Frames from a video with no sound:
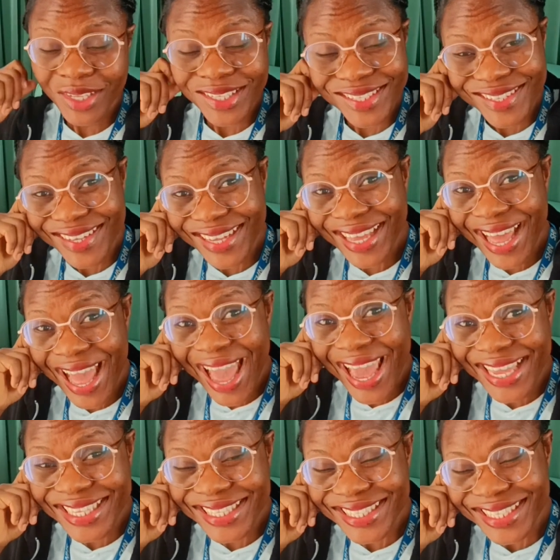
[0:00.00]
So
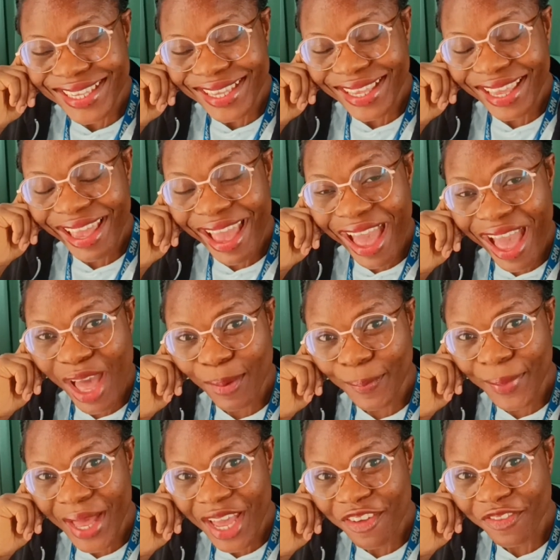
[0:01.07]
guys, yeah,
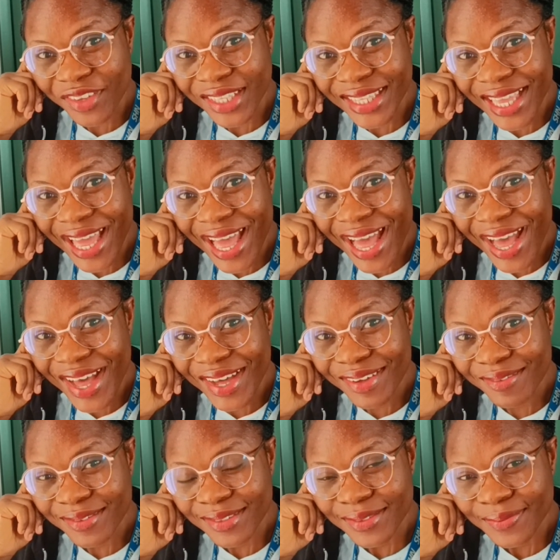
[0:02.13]
bye for now.